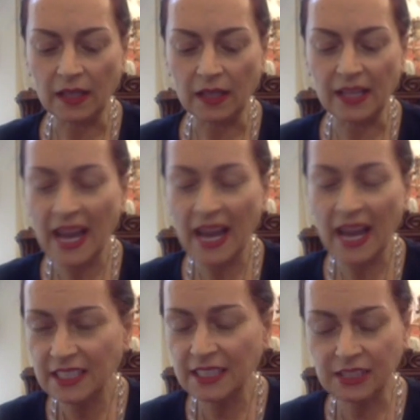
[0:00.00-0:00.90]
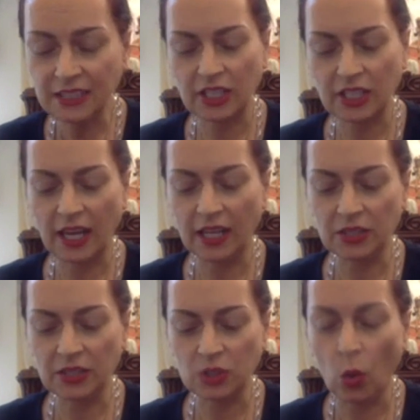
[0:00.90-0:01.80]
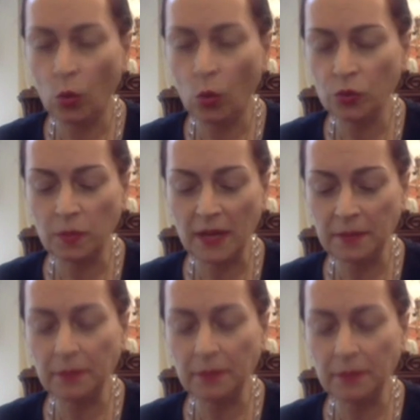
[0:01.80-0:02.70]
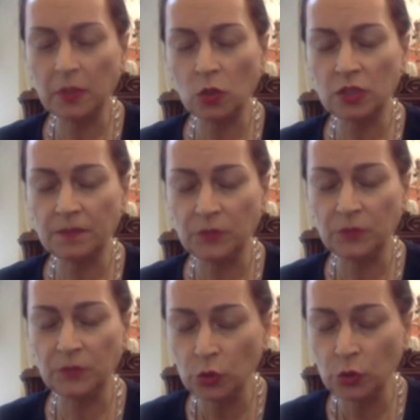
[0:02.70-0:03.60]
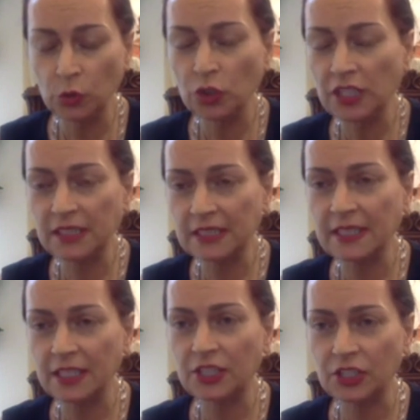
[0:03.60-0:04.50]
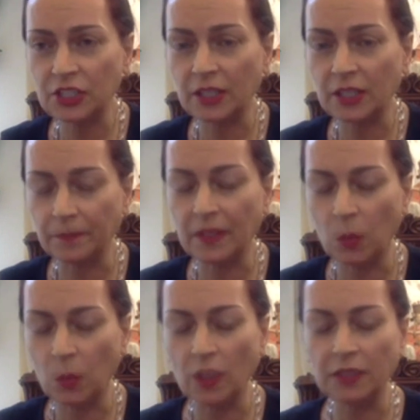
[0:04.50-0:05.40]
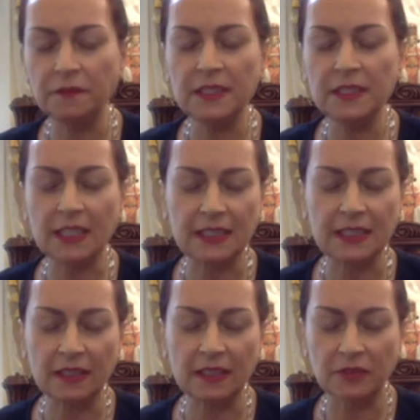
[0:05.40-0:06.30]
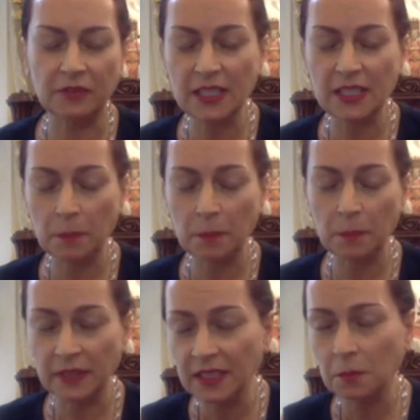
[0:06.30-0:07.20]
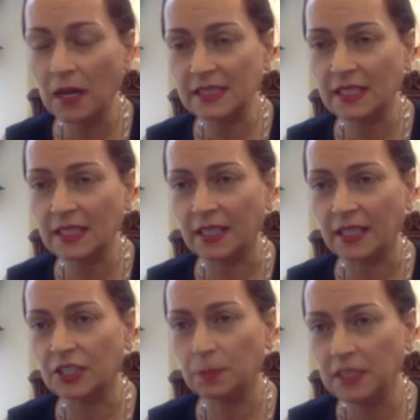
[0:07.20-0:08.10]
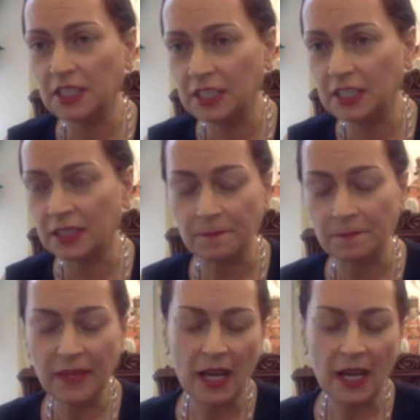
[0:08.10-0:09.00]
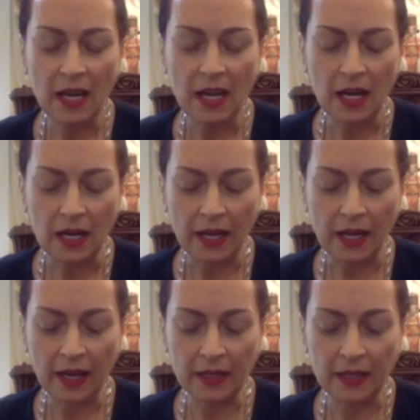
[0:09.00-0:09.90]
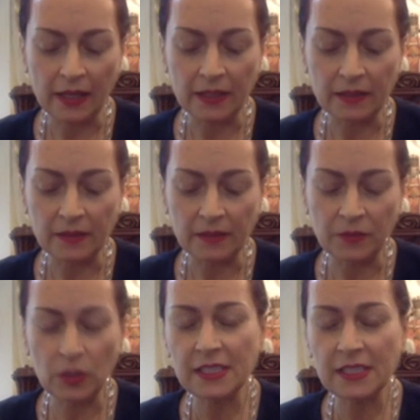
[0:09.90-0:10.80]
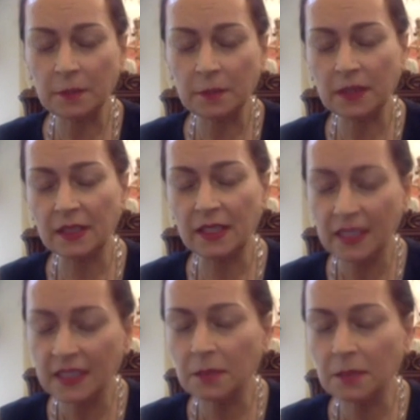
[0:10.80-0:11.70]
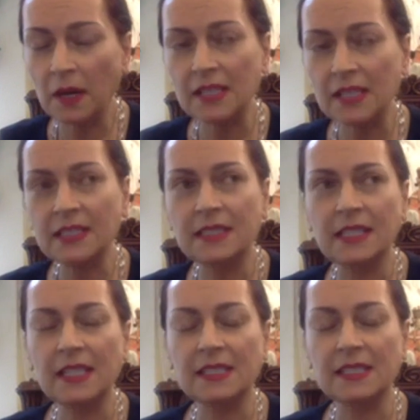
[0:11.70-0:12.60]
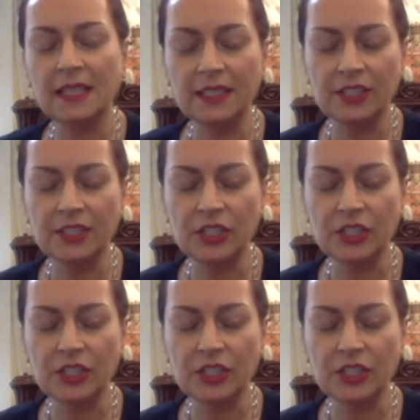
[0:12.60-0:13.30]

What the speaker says: guided and owned by people who do not understand quantum physics. For example, Elon Musk and Peter Thiel. For example, Elon Musk says that